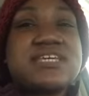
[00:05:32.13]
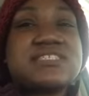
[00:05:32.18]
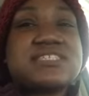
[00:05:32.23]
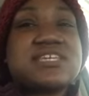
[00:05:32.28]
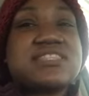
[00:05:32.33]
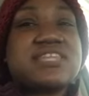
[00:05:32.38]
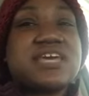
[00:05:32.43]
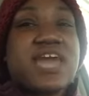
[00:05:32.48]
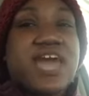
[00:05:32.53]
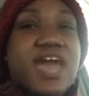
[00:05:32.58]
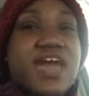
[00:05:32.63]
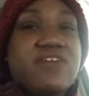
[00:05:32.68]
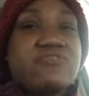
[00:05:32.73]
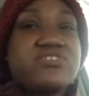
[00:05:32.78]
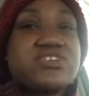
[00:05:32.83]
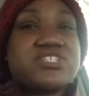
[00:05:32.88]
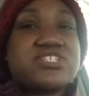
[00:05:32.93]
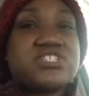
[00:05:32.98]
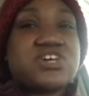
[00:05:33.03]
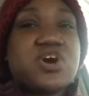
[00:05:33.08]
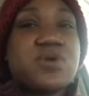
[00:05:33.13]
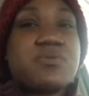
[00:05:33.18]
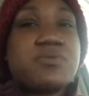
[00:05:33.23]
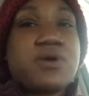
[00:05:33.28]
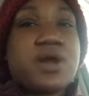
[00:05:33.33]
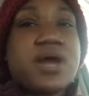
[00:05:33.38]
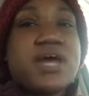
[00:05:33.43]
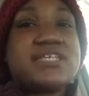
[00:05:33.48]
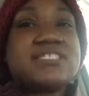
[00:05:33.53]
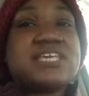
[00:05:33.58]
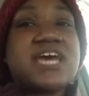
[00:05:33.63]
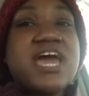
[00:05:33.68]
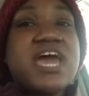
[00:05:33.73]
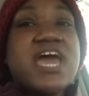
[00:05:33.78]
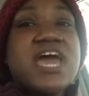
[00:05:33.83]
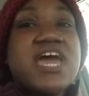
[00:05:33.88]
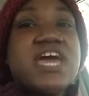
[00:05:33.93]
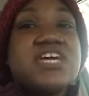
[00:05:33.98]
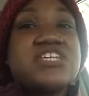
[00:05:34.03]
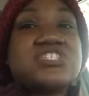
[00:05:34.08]
the average sale price
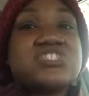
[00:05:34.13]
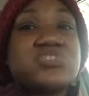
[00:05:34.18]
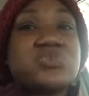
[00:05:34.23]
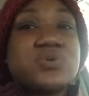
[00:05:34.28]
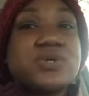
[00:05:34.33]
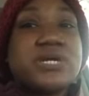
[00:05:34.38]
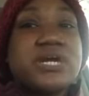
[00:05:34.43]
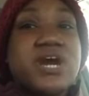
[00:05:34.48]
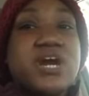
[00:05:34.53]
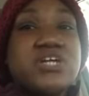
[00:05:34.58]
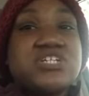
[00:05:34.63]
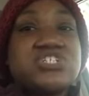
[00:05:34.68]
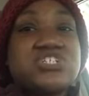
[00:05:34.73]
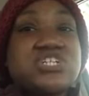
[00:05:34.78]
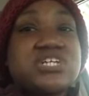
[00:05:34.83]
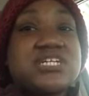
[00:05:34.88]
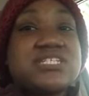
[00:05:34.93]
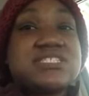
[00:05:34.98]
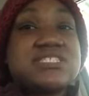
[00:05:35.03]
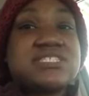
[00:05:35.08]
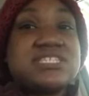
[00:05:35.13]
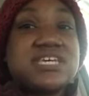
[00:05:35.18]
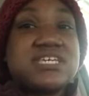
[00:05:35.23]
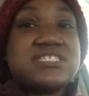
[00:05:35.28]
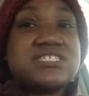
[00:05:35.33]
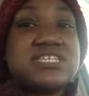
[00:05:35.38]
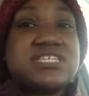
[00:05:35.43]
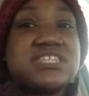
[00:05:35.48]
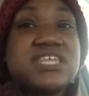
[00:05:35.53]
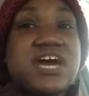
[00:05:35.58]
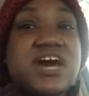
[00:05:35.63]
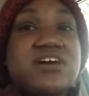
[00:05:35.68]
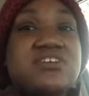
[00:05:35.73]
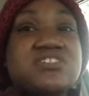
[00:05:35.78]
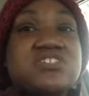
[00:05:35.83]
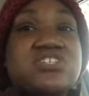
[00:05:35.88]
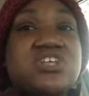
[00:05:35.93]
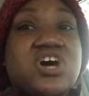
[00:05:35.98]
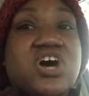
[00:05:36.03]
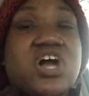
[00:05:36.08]
is
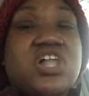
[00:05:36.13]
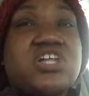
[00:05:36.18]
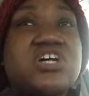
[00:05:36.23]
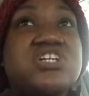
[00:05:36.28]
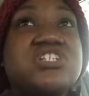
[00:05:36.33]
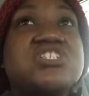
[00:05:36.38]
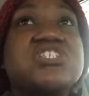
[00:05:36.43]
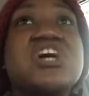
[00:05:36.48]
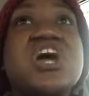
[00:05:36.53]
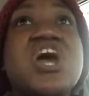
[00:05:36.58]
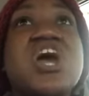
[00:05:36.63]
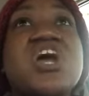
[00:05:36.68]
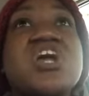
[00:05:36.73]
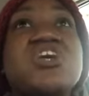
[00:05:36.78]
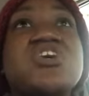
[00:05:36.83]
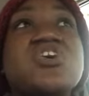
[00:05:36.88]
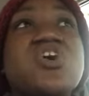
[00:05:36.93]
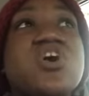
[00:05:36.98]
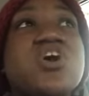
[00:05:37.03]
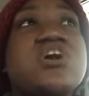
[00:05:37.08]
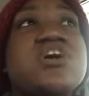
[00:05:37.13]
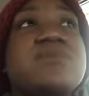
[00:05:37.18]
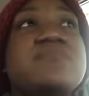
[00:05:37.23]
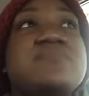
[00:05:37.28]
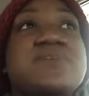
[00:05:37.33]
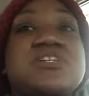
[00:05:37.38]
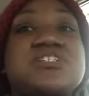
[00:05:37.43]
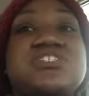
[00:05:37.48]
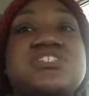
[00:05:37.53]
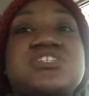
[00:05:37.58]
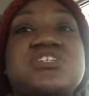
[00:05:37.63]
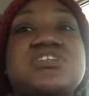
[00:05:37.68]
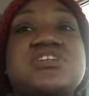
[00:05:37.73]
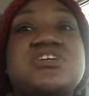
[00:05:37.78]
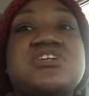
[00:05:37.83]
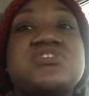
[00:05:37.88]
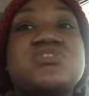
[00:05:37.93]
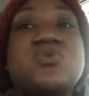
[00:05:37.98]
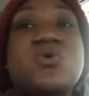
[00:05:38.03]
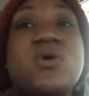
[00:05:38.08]
$360,000, your commission
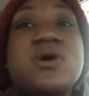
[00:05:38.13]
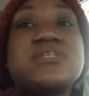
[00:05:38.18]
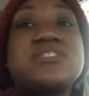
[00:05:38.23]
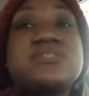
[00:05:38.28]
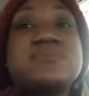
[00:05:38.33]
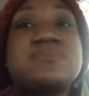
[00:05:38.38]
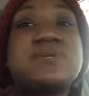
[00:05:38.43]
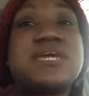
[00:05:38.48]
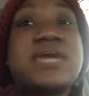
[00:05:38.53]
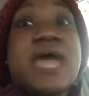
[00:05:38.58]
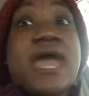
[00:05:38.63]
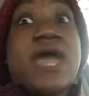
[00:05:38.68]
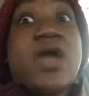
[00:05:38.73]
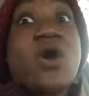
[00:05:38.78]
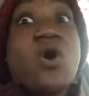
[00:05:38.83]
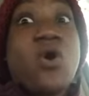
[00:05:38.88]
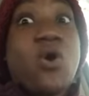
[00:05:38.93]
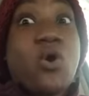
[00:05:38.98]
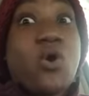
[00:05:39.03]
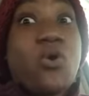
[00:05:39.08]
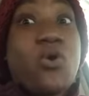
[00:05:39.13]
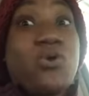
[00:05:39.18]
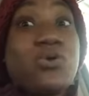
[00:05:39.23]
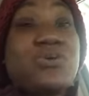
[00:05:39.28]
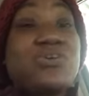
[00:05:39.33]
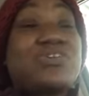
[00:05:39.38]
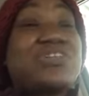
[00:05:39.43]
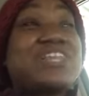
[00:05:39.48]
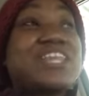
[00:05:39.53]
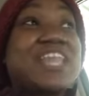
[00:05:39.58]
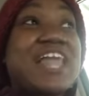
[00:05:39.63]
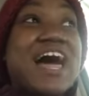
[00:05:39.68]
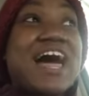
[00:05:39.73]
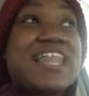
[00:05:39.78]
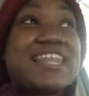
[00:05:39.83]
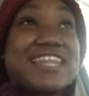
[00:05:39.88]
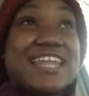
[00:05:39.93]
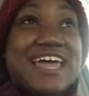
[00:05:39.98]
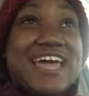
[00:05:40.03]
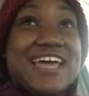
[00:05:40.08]
is going to be a whole
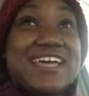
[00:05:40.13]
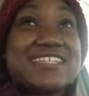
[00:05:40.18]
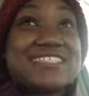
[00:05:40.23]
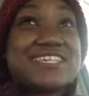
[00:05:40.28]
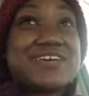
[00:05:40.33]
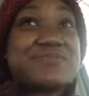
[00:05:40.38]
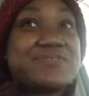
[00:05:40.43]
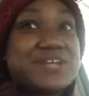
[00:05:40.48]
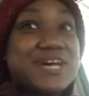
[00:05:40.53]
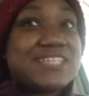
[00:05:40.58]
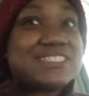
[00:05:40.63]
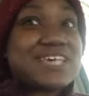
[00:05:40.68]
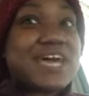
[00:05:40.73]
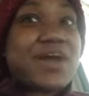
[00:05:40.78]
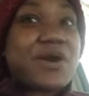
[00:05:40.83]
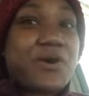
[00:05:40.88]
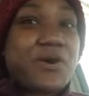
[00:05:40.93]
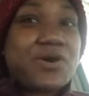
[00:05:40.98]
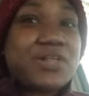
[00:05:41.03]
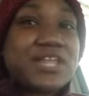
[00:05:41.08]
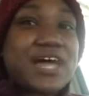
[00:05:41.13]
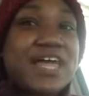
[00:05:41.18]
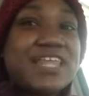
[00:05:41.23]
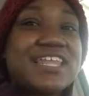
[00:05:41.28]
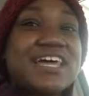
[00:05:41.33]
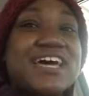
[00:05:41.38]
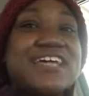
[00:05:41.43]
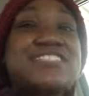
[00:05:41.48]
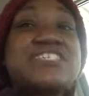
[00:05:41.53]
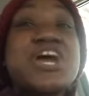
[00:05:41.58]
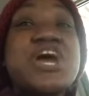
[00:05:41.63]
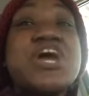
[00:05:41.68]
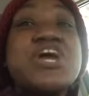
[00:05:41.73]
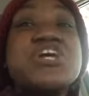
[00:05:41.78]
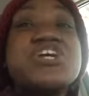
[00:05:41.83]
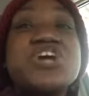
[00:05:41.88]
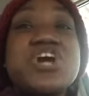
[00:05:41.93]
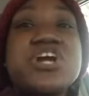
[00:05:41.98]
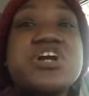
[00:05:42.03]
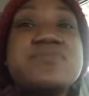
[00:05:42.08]
lot less. And when I say a whole lot less,
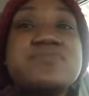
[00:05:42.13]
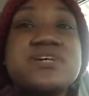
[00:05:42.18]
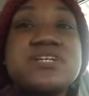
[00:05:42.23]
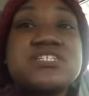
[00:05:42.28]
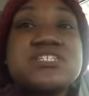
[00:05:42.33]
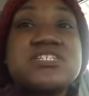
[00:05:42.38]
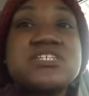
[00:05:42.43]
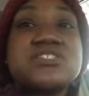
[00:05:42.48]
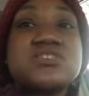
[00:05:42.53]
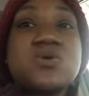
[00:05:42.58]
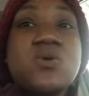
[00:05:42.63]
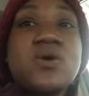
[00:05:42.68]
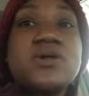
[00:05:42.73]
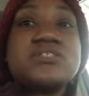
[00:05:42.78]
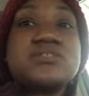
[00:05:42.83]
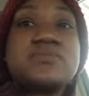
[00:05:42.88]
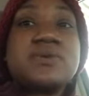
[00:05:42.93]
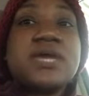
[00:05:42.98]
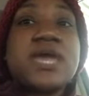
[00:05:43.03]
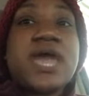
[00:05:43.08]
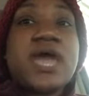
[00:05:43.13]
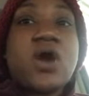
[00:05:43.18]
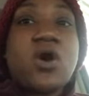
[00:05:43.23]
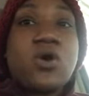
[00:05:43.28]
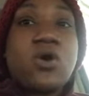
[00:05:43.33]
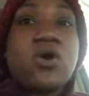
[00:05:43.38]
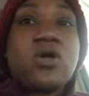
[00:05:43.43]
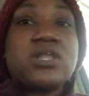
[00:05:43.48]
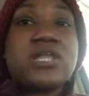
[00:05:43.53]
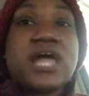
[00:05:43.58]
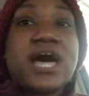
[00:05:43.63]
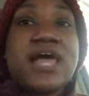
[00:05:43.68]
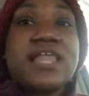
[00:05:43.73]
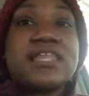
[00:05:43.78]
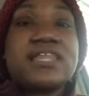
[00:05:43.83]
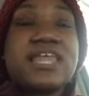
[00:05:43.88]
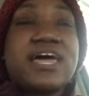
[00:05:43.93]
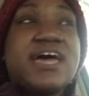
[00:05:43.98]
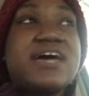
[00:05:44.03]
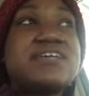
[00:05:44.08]
your commission is going to be a whole
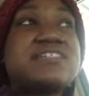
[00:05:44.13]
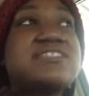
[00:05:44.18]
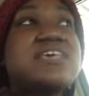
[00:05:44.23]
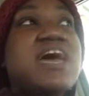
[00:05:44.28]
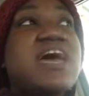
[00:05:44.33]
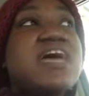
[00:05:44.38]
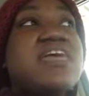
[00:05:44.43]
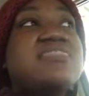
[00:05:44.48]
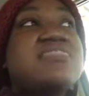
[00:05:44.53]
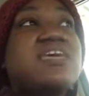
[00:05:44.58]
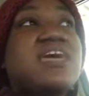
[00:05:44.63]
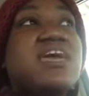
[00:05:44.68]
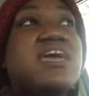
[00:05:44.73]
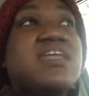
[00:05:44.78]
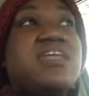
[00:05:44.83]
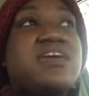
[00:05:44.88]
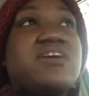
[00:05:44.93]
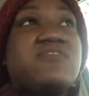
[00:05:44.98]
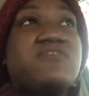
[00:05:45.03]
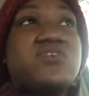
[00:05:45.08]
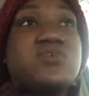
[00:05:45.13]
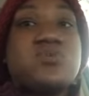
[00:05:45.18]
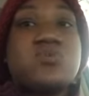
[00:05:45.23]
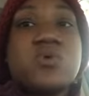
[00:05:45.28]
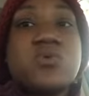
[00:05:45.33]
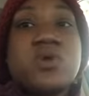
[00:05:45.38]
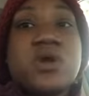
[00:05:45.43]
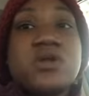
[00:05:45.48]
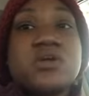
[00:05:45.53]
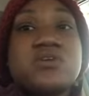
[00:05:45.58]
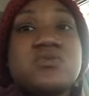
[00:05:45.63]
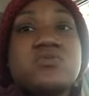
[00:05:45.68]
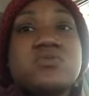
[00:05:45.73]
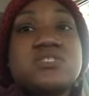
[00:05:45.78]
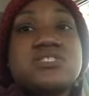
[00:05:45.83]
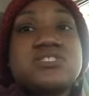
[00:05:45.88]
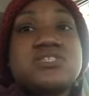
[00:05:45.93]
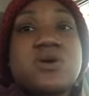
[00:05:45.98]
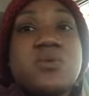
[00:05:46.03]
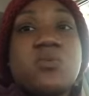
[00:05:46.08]
lot less than if you were working
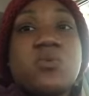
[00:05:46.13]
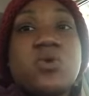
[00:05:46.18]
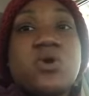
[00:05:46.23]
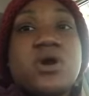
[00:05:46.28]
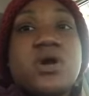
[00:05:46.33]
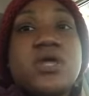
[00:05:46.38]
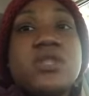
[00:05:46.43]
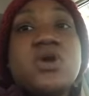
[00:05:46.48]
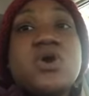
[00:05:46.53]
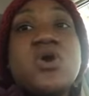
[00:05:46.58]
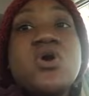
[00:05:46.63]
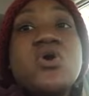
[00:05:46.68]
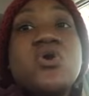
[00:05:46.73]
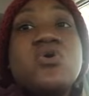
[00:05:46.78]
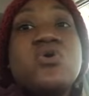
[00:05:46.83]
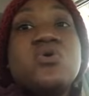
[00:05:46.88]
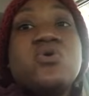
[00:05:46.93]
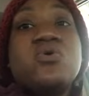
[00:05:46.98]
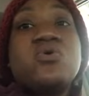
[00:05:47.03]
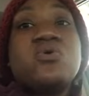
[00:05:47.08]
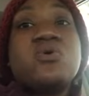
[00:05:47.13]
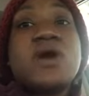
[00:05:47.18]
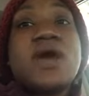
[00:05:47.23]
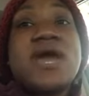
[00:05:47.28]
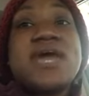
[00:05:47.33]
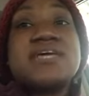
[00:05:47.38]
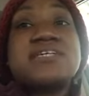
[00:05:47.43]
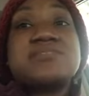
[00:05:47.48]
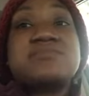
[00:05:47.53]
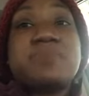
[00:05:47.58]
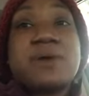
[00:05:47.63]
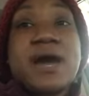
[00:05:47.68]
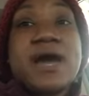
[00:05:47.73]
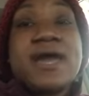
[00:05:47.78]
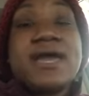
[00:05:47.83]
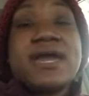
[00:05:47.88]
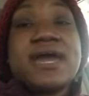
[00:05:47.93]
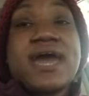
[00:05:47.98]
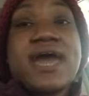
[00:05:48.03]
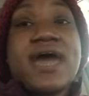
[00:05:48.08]
with someone who is
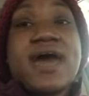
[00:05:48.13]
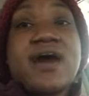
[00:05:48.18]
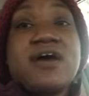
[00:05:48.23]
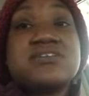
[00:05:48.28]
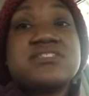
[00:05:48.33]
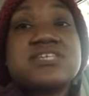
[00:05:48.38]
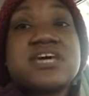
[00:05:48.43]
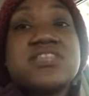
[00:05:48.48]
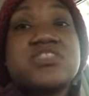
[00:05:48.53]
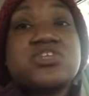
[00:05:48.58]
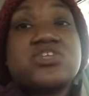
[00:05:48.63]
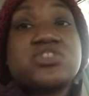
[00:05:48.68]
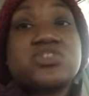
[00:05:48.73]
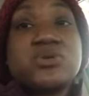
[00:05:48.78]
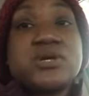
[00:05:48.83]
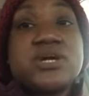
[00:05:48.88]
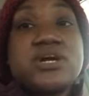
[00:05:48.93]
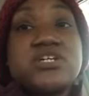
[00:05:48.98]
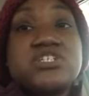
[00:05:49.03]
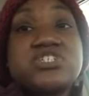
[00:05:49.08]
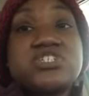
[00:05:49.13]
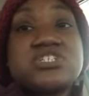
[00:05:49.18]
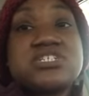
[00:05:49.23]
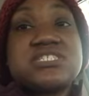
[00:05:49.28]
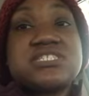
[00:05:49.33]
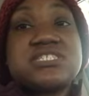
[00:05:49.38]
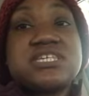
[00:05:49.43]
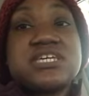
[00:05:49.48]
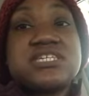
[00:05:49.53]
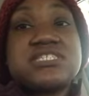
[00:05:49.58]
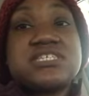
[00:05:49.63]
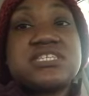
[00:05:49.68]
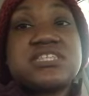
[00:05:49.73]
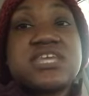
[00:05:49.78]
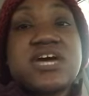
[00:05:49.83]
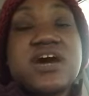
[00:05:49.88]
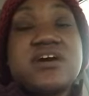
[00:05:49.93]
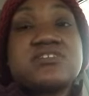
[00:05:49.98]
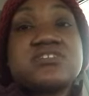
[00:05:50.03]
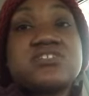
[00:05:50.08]
buying a house at the
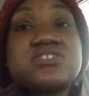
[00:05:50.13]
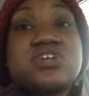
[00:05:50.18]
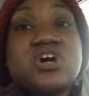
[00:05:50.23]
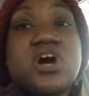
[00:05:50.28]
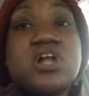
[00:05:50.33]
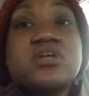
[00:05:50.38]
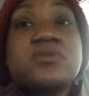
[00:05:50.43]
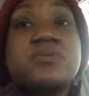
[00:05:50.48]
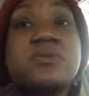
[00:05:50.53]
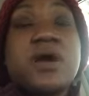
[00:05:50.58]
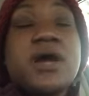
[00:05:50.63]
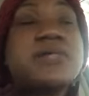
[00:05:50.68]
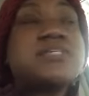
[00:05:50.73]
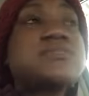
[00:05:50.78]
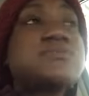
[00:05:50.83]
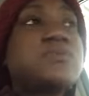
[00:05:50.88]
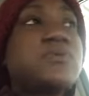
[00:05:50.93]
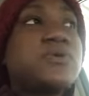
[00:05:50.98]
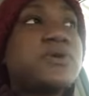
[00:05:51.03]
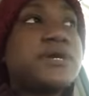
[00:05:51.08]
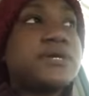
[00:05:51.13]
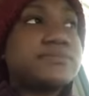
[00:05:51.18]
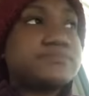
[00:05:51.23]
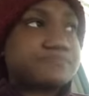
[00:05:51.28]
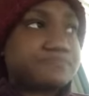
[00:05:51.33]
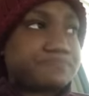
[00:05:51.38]
$360,000 price point.